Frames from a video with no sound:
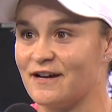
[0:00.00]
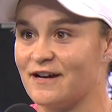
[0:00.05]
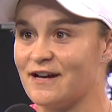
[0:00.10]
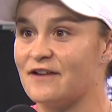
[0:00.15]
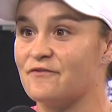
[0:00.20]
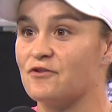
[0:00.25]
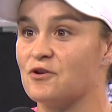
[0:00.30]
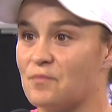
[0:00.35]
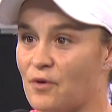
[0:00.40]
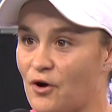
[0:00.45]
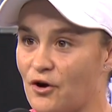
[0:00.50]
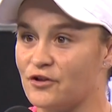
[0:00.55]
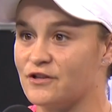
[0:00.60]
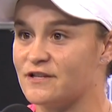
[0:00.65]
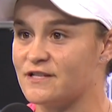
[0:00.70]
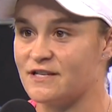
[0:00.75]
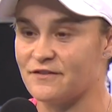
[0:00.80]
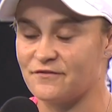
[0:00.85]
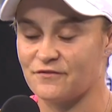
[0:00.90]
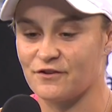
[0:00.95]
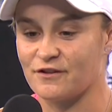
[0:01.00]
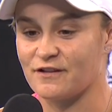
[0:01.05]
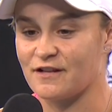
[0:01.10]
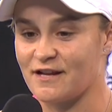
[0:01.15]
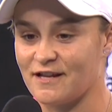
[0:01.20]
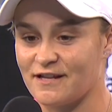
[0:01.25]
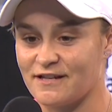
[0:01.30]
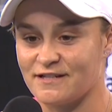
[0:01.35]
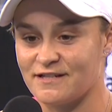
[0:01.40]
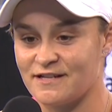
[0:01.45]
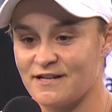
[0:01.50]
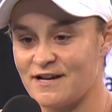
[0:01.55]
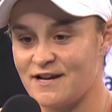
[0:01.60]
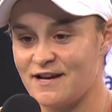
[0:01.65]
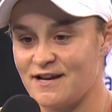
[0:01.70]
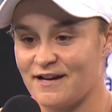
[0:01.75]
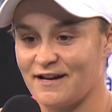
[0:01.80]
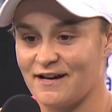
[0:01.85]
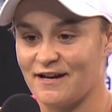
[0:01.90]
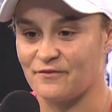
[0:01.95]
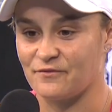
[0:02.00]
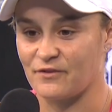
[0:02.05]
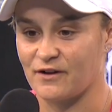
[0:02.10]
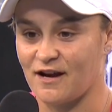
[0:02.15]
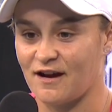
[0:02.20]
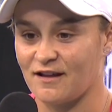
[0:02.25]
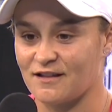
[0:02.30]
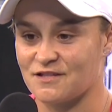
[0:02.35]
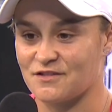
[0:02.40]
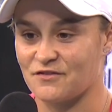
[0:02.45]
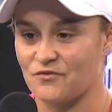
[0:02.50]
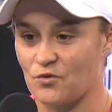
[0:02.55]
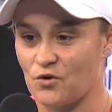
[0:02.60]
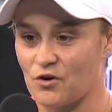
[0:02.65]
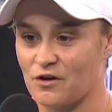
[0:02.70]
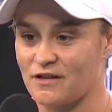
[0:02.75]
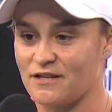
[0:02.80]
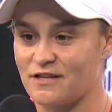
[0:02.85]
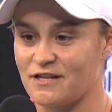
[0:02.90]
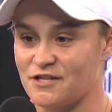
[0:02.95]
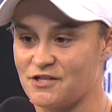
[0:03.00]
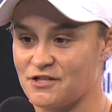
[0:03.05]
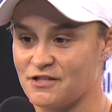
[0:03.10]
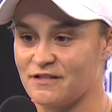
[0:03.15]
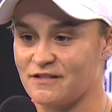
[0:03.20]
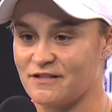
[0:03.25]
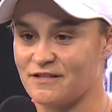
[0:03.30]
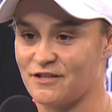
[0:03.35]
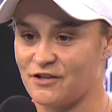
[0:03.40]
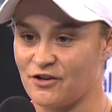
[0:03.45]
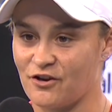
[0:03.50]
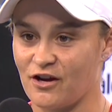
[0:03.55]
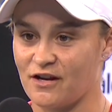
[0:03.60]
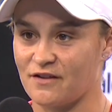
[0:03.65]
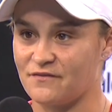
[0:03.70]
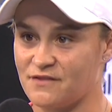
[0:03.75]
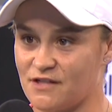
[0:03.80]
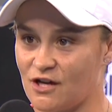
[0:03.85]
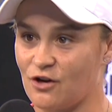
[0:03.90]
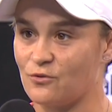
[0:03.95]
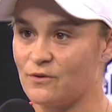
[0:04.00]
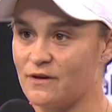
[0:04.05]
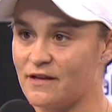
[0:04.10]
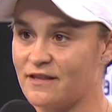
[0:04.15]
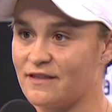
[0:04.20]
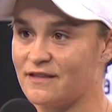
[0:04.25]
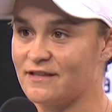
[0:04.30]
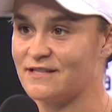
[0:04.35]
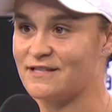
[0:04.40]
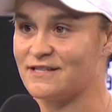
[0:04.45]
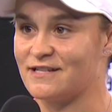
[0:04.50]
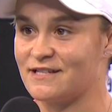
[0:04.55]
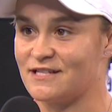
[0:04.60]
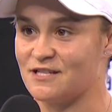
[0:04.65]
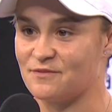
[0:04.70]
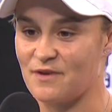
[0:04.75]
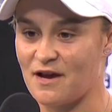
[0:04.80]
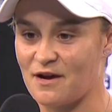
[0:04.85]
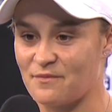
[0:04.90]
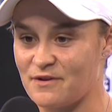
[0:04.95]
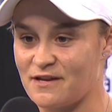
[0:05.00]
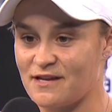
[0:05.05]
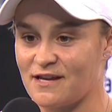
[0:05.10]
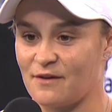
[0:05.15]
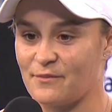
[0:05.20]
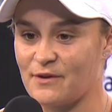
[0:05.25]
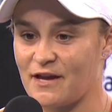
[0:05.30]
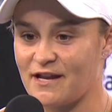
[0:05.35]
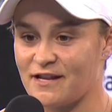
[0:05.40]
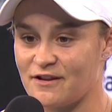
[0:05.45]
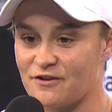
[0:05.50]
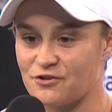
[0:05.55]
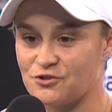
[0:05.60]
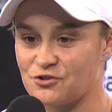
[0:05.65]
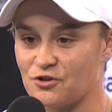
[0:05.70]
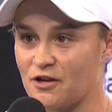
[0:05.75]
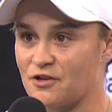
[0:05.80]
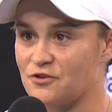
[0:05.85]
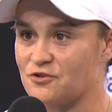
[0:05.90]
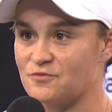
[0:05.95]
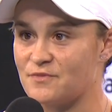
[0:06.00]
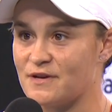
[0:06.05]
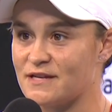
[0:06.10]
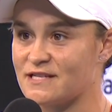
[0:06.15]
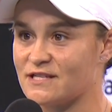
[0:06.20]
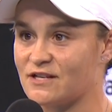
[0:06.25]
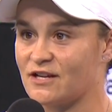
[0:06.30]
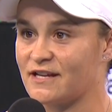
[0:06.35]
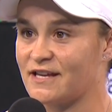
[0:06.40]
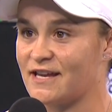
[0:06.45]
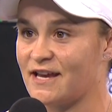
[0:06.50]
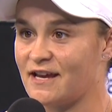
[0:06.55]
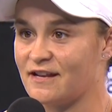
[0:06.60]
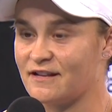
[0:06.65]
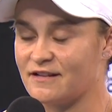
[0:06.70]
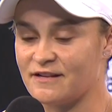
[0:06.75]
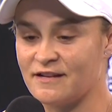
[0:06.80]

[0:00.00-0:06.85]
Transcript: Uh, every opponent's different, and uh, regardless of what conditions you kind of dealt with, it's it's about me coming out here and trying to do the best that I can.